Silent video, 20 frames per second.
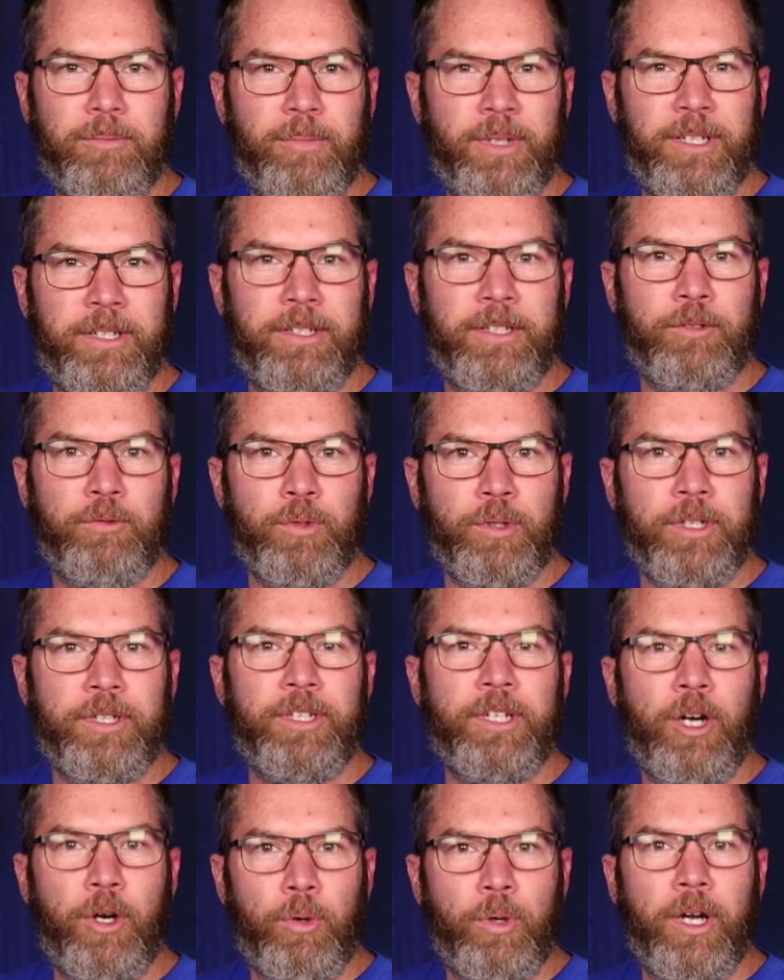but he didn't really
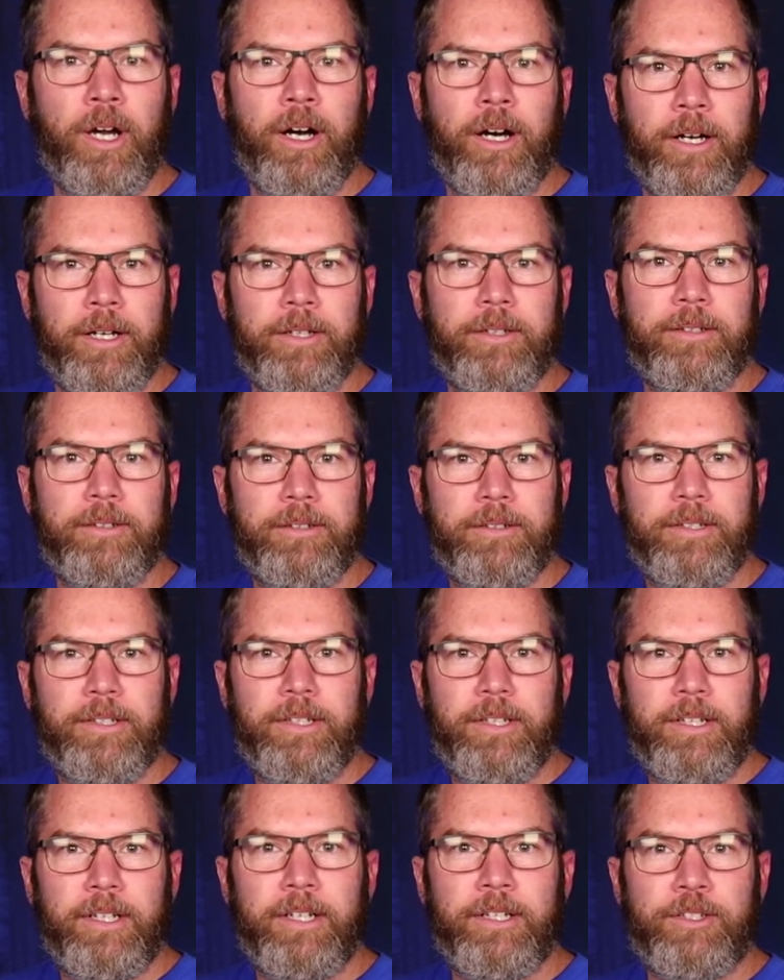know God
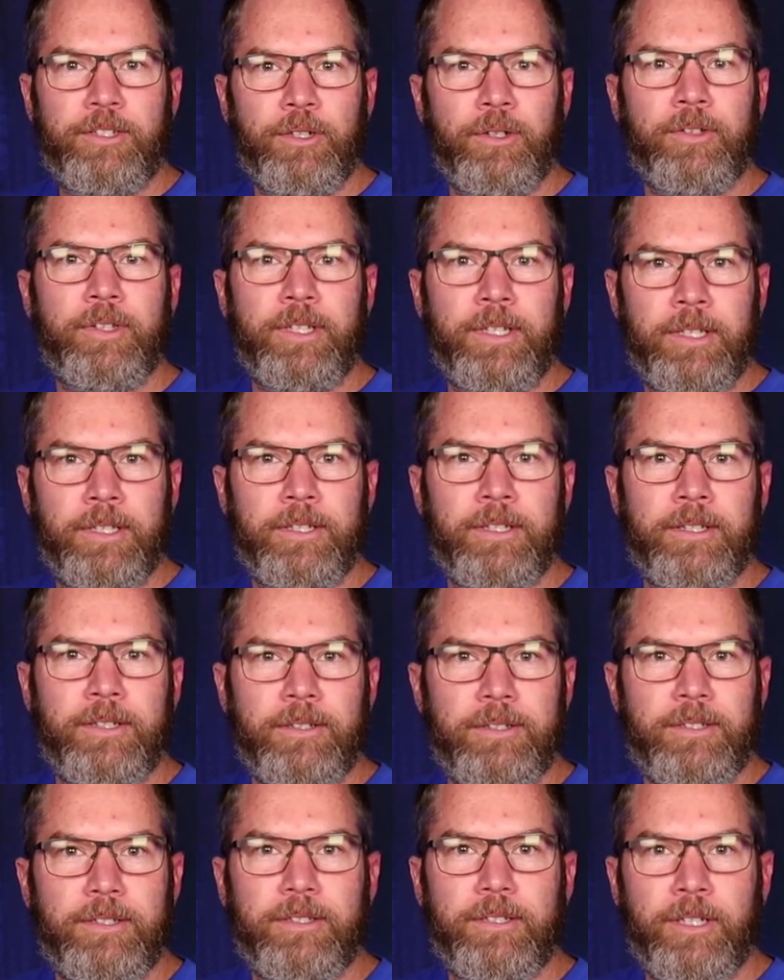until the
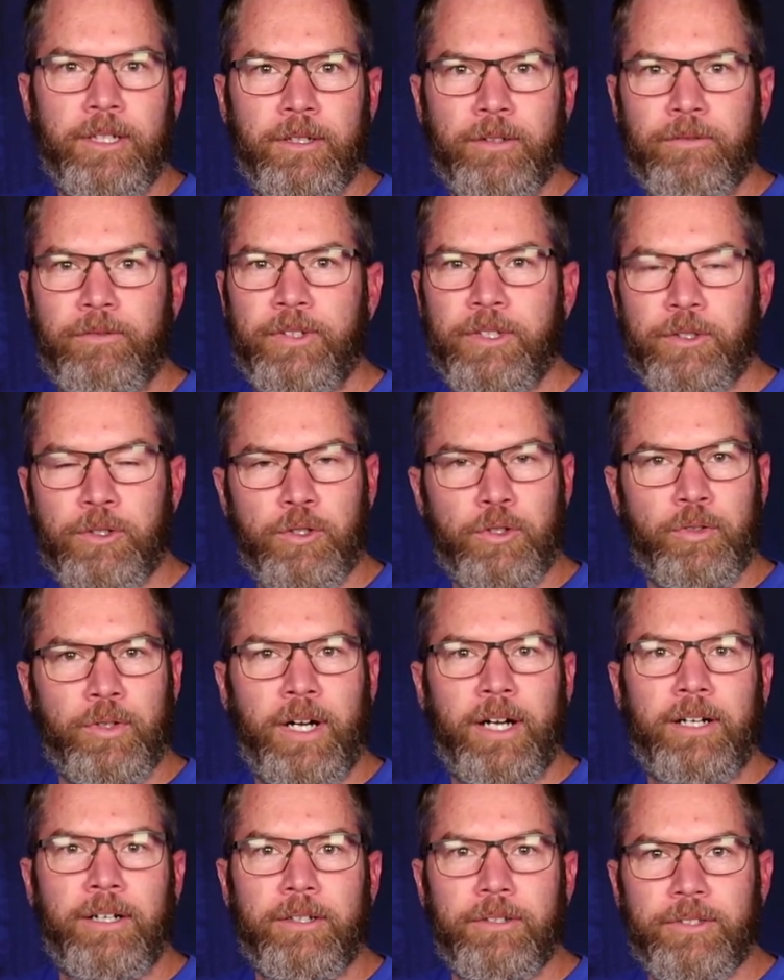end of his
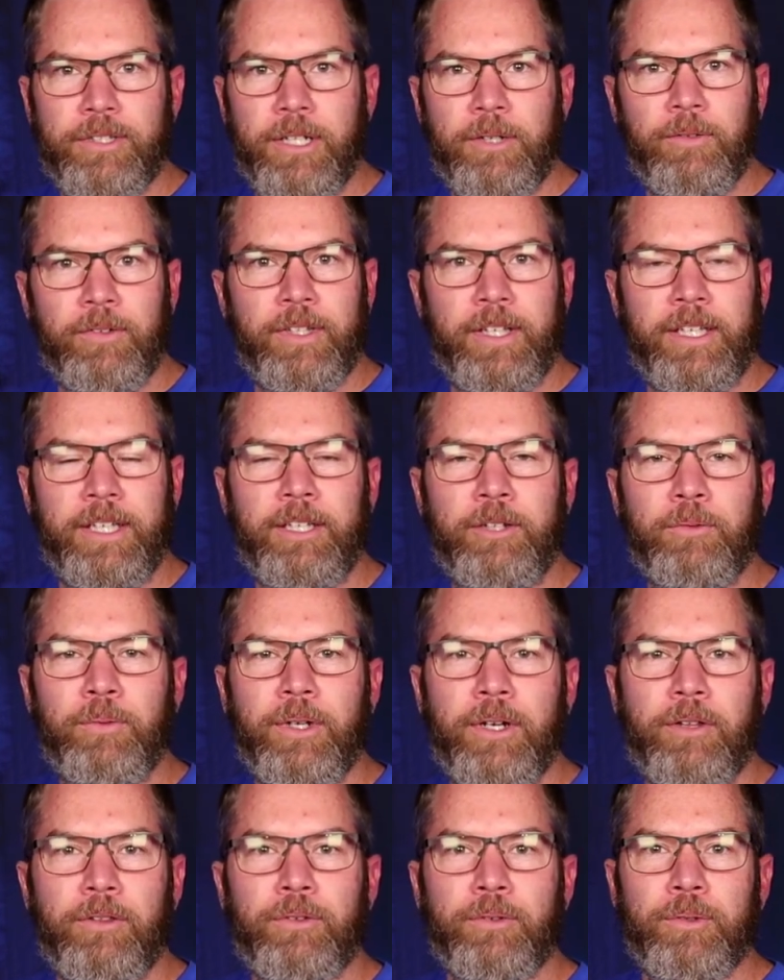trials and everything he
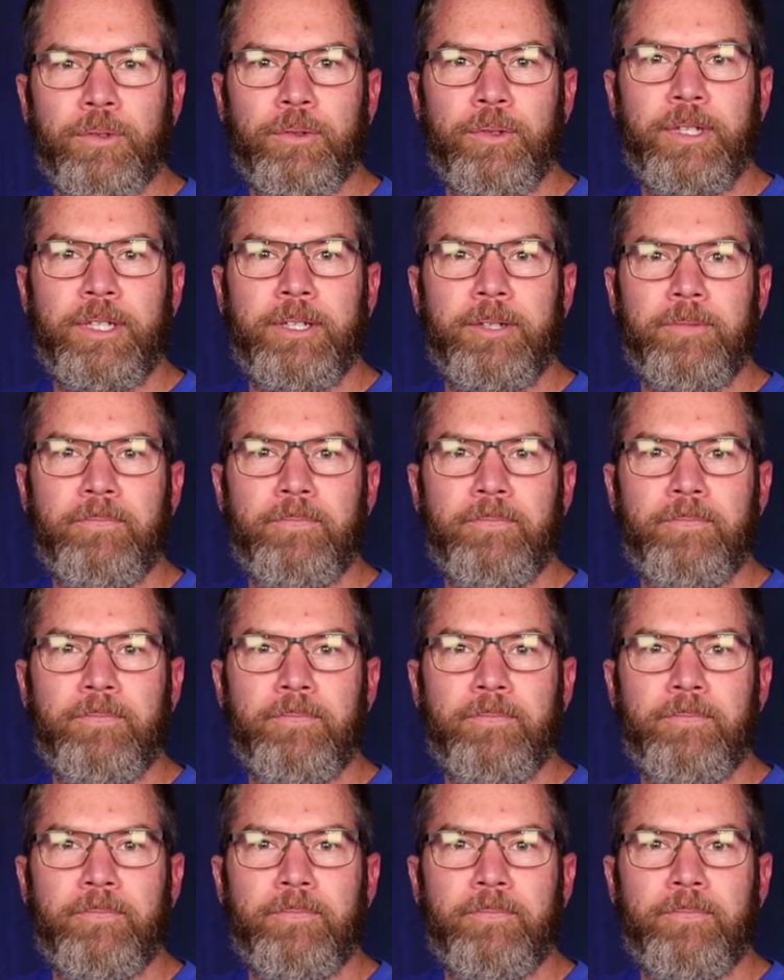went through.